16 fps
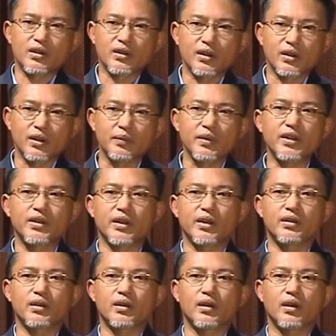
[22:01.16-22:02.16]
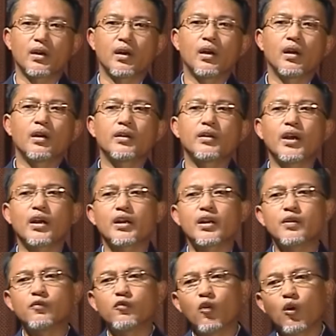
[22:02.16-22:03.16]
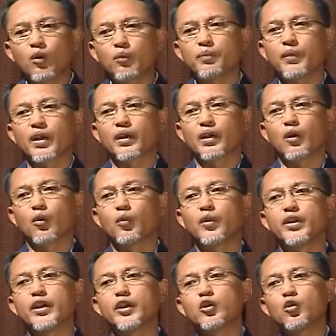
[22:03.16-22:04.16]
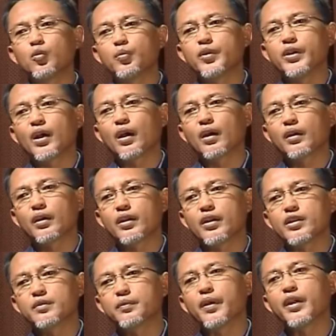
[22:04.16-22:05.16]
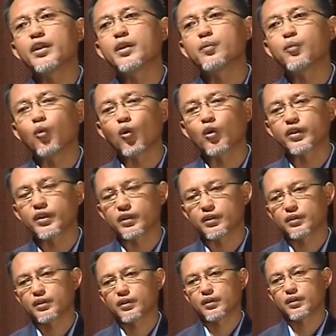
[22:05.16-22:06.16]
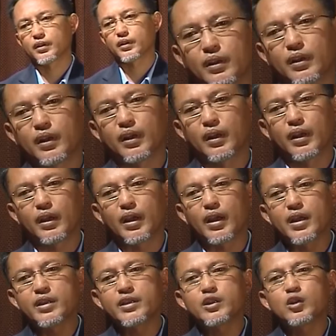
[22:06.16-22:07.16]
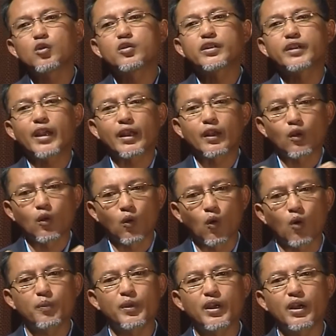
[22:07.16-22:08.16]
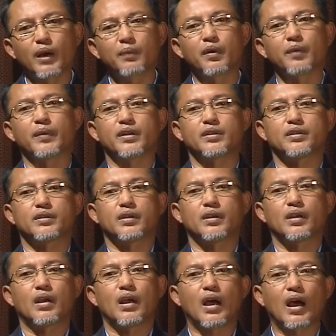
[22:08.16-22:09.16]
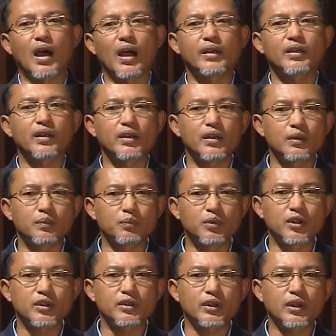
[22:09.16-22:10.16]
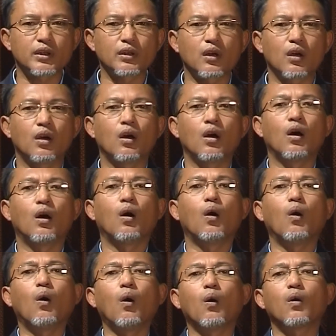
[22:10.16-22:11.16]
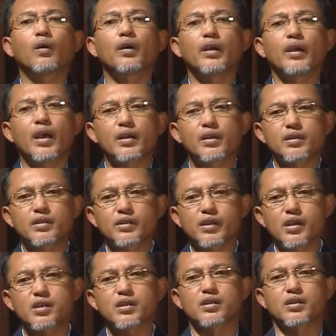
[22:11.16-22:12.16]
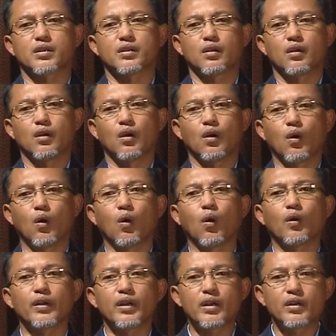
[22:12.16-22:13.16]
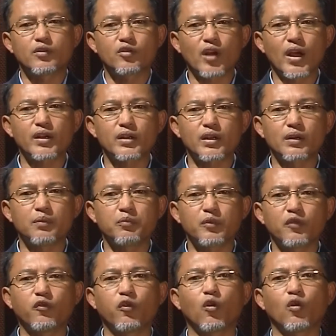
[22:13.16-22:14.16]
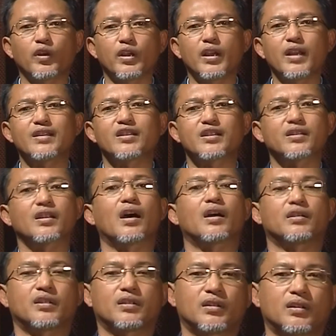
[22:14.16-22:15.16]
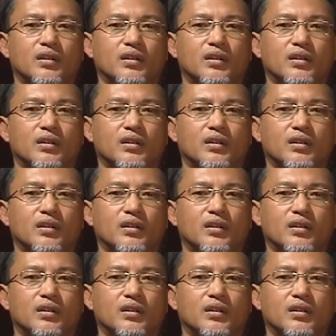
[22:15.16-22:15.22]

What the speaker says: limited, their involvement with the UPR is very important. NGOs can lobby governments either in person or at the session or in writing before it starts